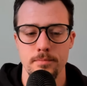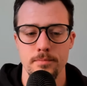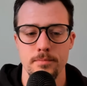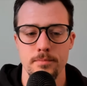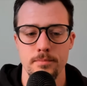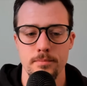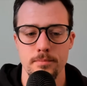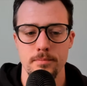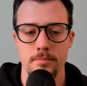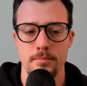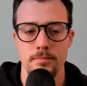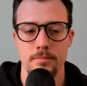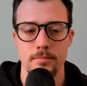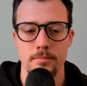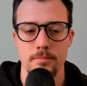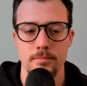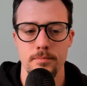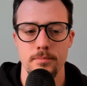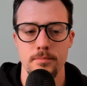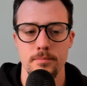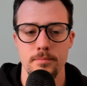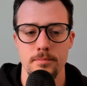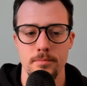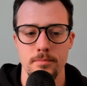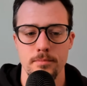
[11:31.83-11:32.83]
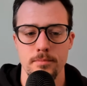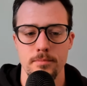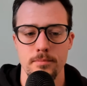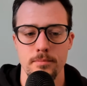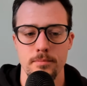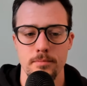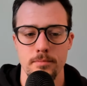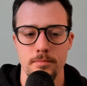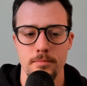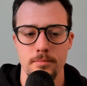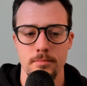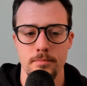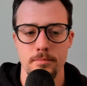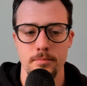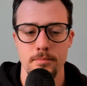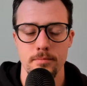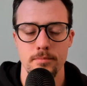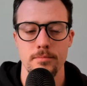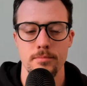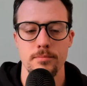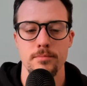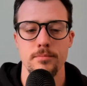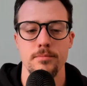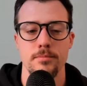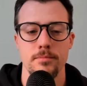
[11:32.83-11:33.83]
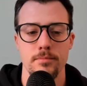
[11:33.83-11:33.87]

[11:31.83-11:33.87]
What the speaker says: This person isn't speaking.